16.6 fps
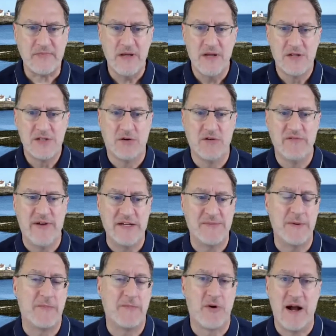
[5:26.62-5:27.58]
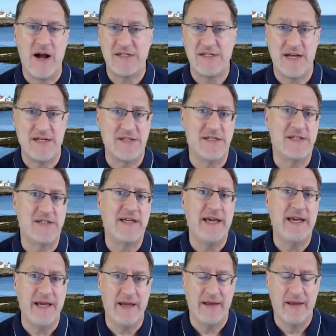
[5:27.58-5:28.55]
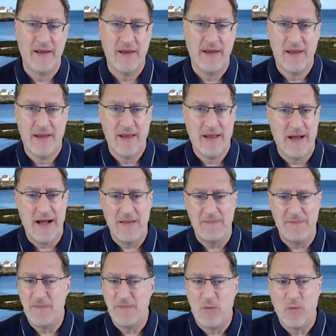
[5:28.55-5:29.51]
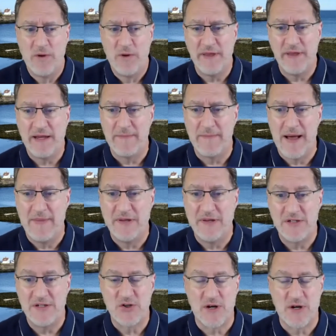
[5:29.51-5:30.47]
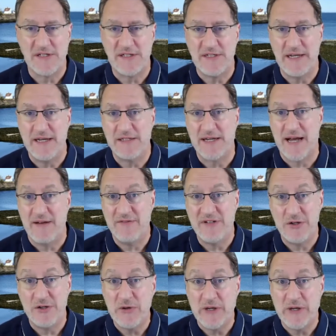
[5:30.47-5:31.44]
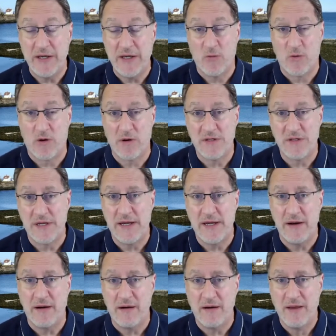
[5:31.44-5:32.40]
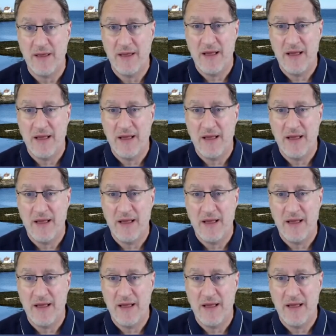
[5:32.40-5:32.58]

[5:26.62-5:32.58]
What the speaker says: So investment process is key. We think about this, trustees, I have two key words here: